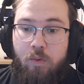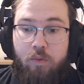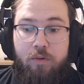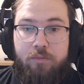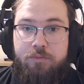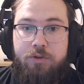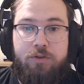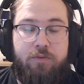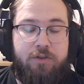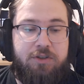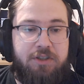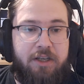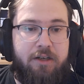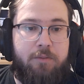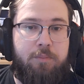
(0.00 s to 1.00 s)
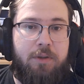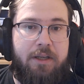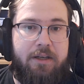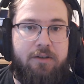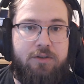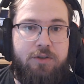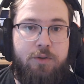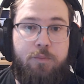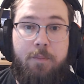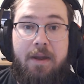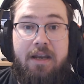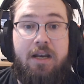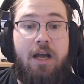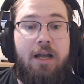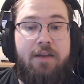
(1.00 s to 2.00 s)
or just for standard players who may
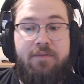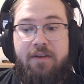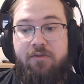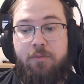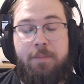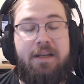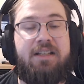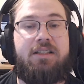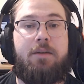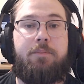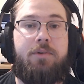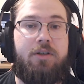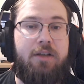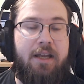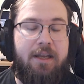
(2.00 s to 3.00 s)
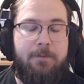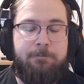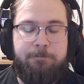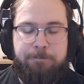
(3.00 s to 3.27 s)
not have ever picked up your game.